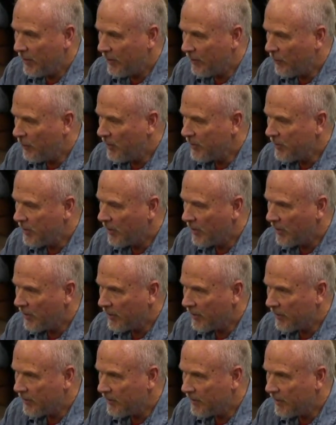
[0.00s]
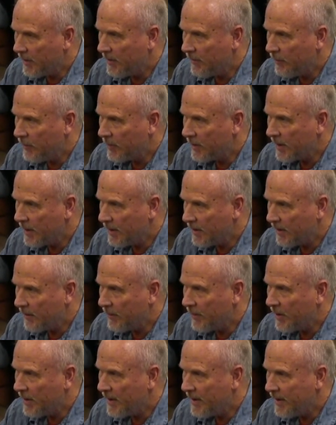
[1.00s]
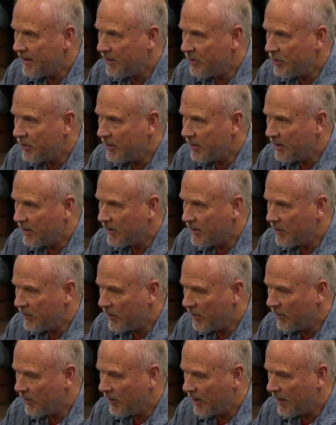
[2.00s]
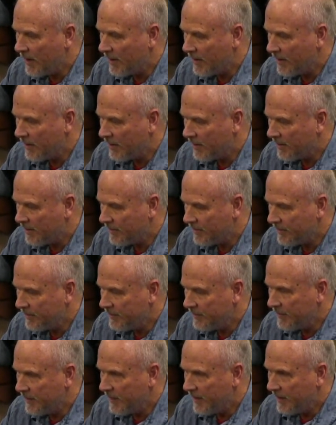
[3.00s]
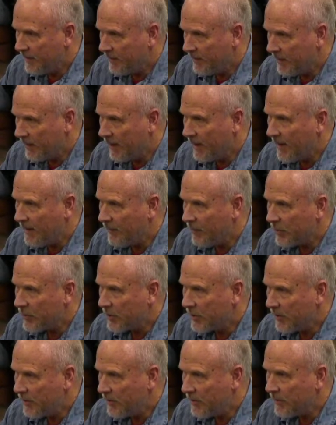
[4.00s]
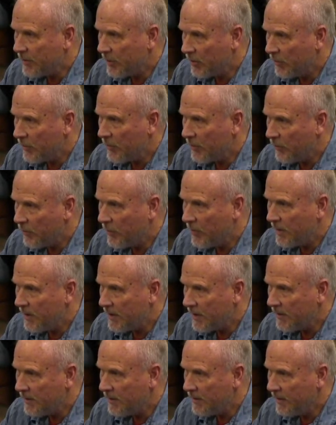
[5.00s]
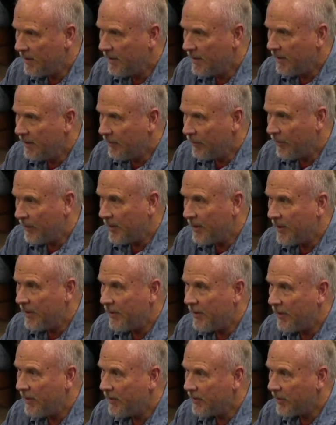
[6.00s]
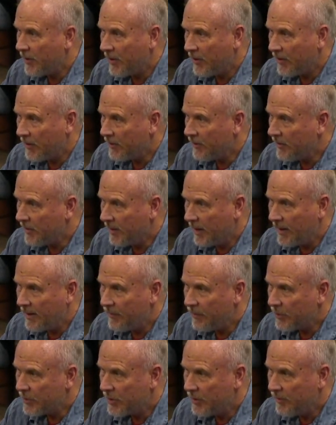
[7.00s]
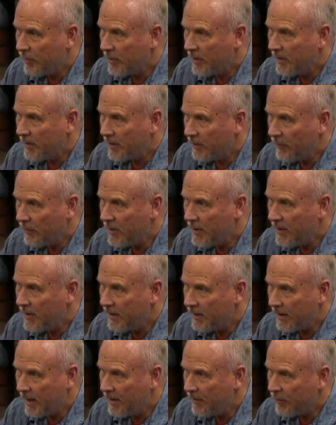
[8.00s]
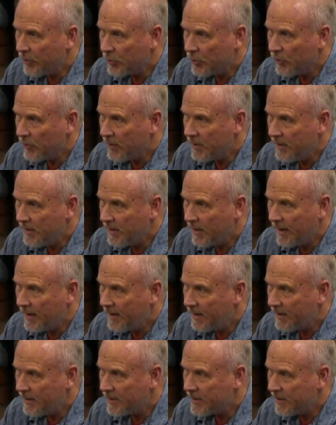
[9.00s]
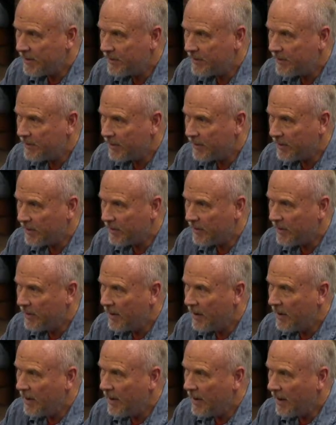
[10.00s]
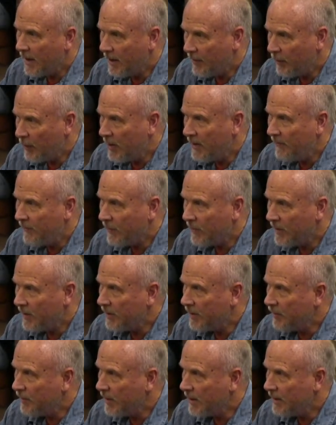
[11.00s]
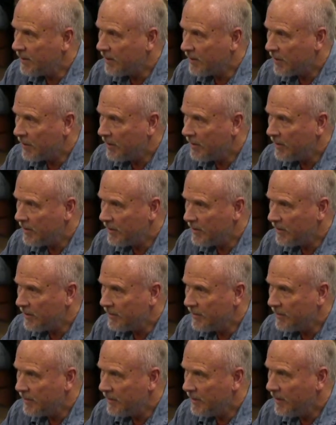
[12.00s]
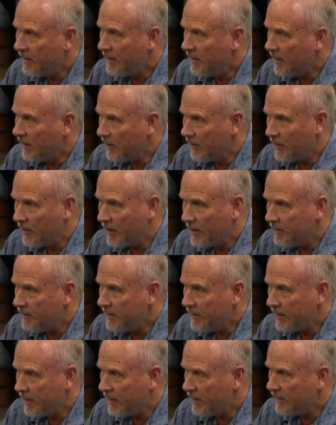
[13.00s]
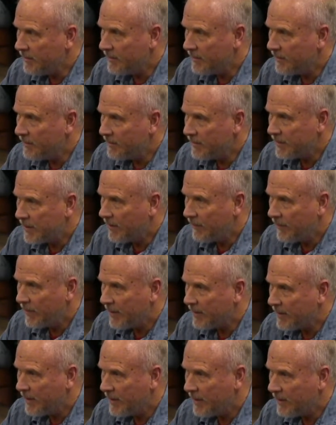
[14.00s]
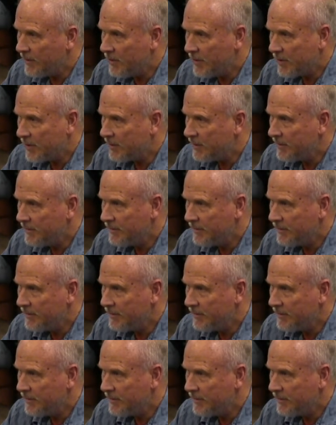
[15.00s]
Well, one car, they were kind of on the edge there, you know, like the light was turning, going to red. Well, then another car, the light was completely red and I was green. I had to sit there and wait for them to make the turn, or, you know, stuff like that.